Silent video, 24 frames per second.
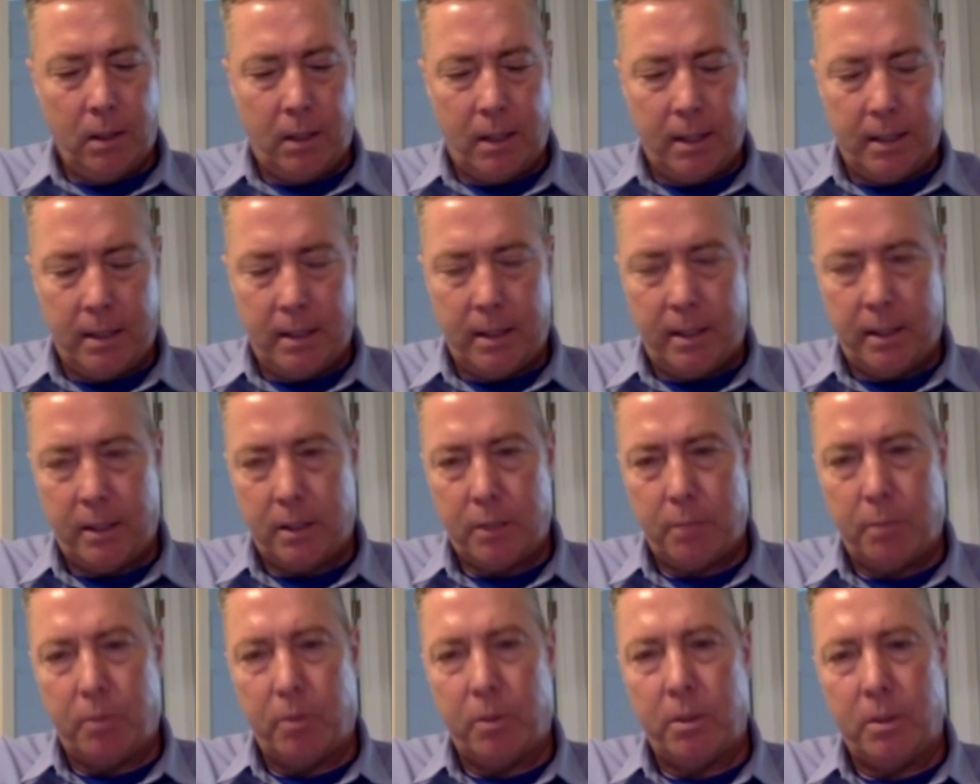the
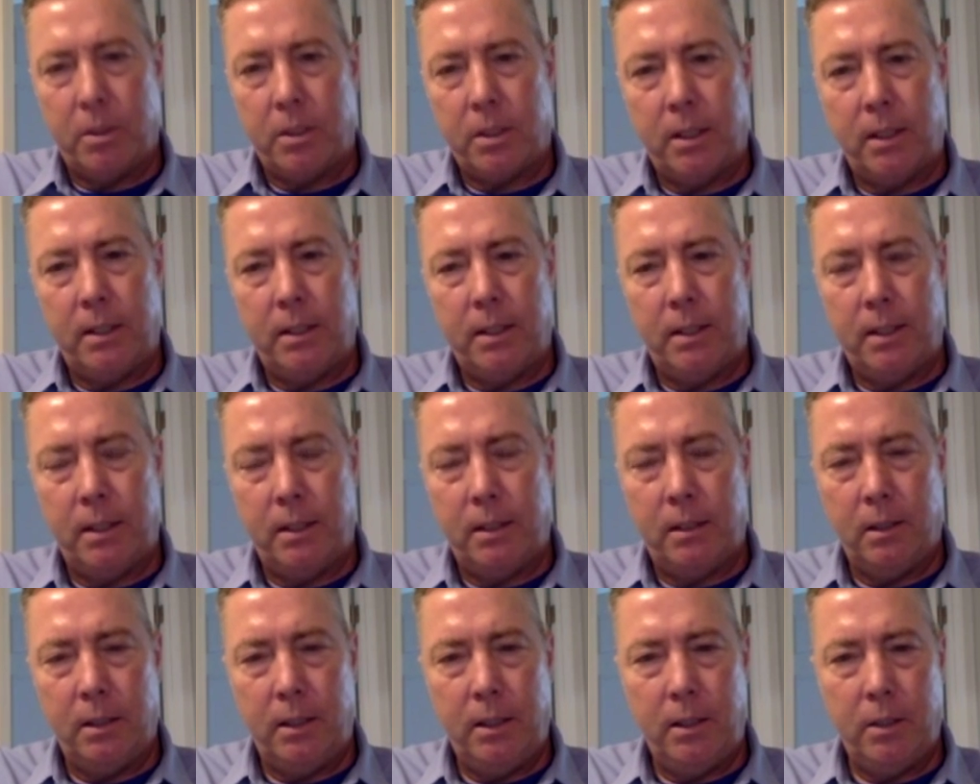contact sports, I
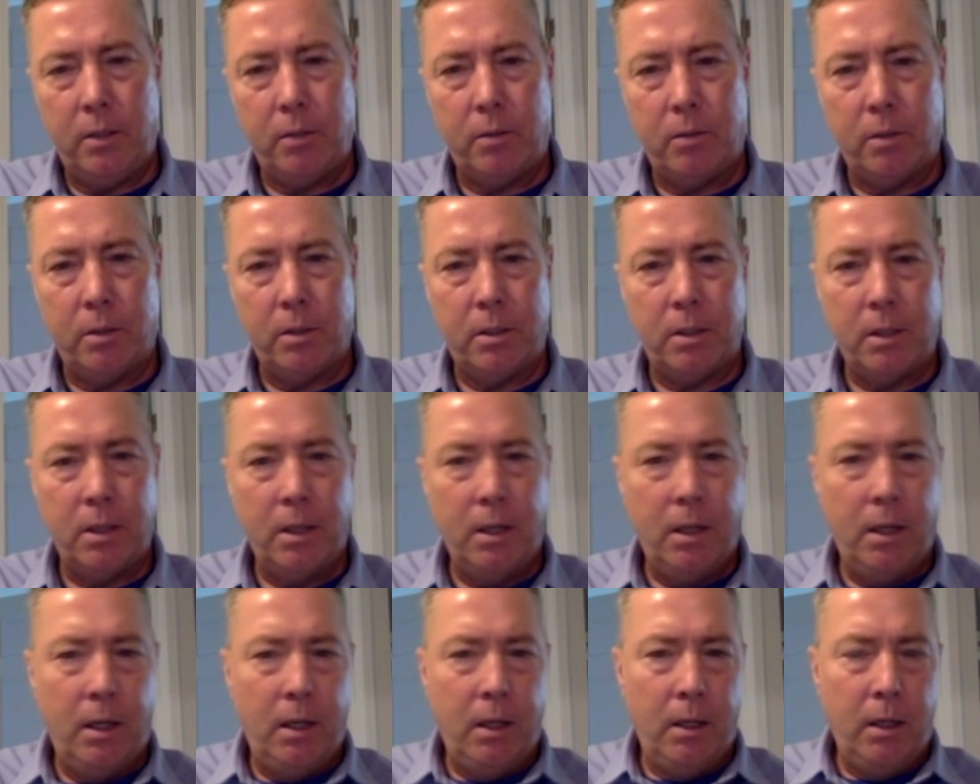tend to lean
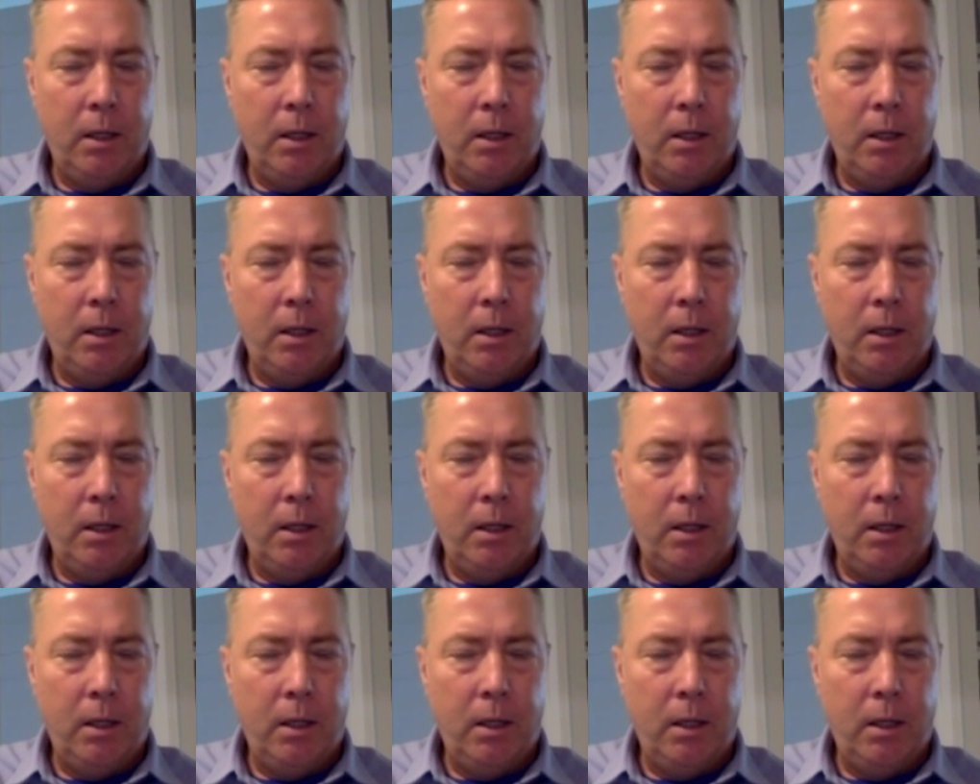towards,